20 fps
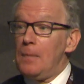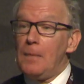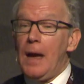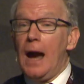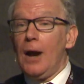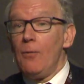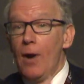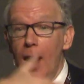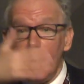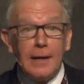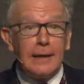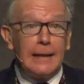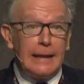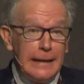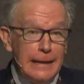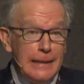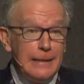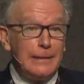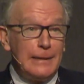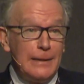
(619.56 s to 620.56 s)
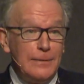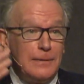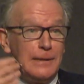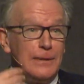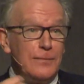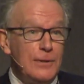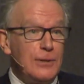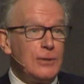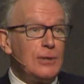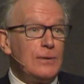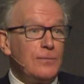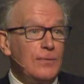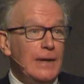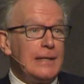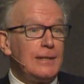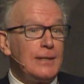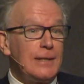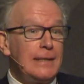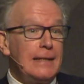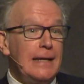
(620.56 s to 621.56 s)
ironically, given Sinn
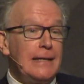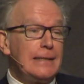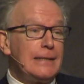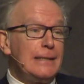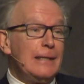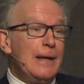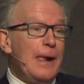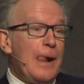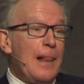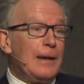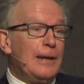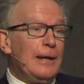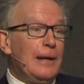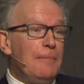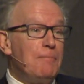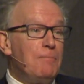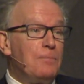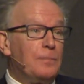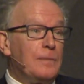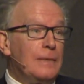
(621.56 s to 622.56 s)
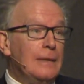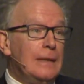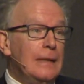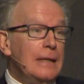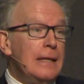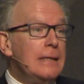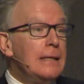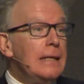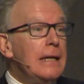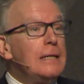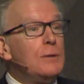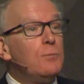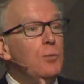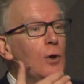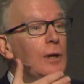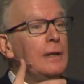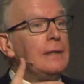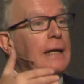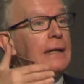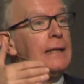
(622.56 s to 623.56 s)
Féin's success, is
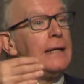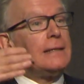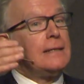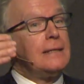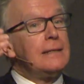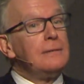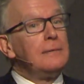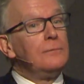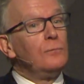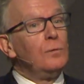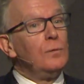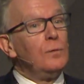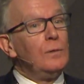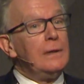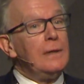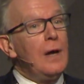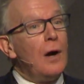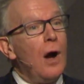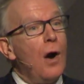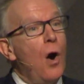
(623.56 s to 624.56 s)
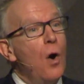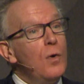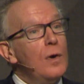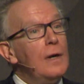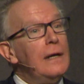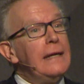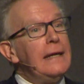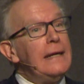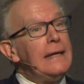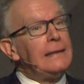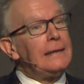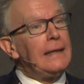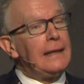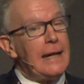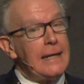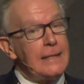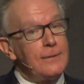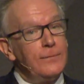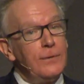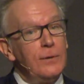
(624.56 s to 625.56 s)
one that has only in the
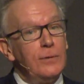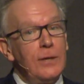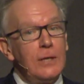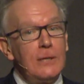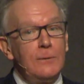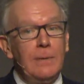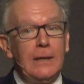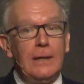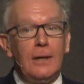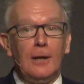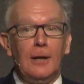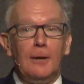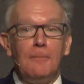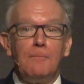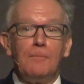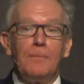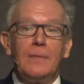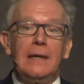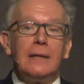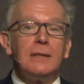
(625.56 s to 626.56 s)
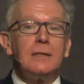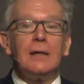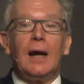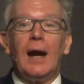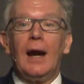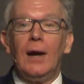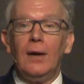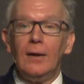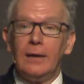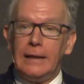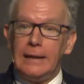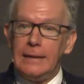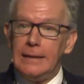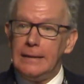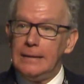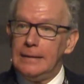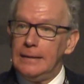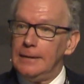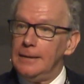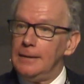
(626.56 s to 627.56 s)
last few years become
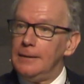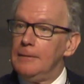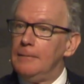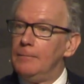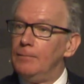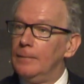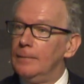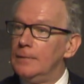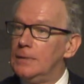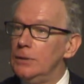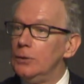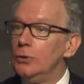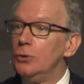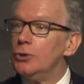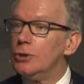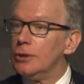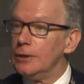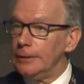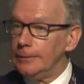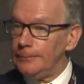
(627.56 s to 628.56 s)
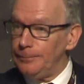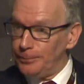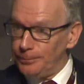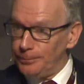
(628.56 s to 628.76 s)
entirely delusional.